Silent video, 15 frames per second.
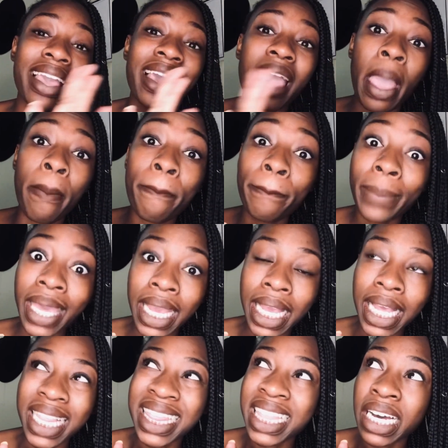I pack
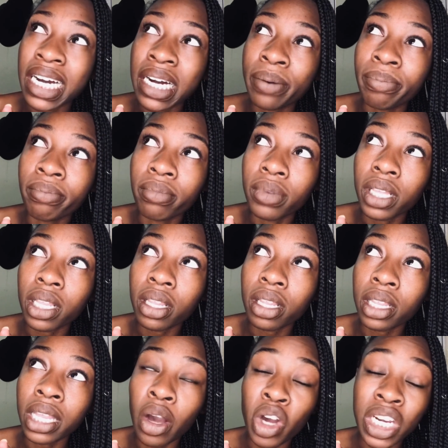the
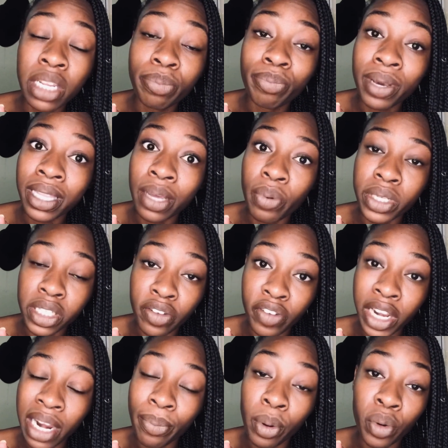only pack that was
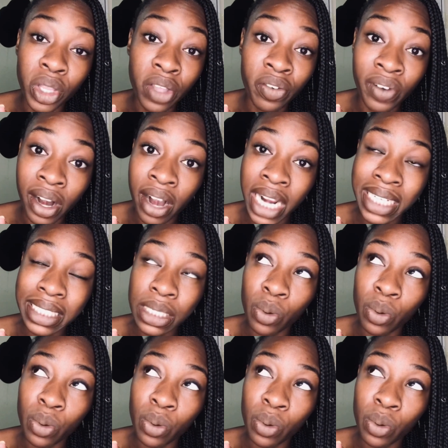available with a variety